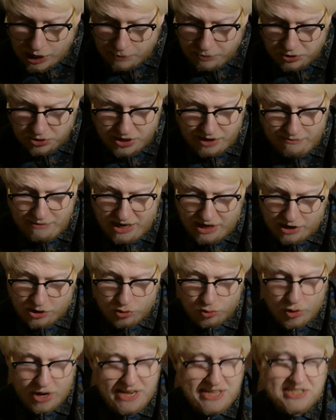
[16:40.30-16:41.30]
But give me a
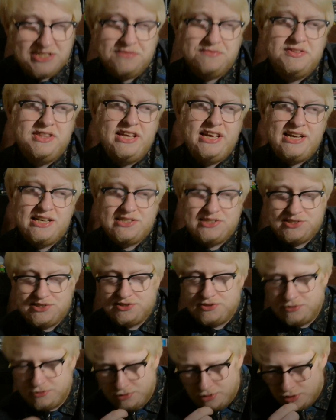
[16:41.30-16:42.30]
crate of
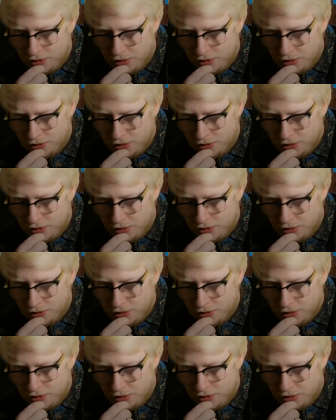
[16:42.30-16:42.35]
this